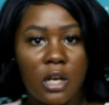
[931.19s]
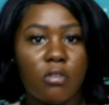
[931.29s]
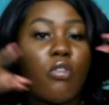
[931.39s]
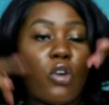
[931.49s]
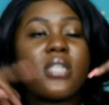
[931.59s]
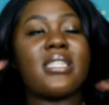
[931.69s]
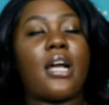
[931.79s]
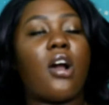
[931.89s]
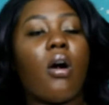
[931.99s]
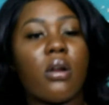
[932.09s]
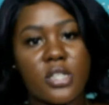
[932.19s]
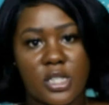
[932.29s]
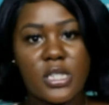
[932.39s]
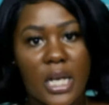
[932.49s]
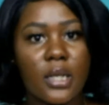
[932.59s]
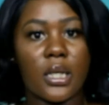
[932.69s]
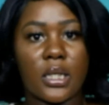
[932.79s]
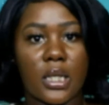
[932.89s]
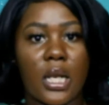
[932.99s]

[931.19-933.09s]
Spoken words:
Reverse psychology, technically.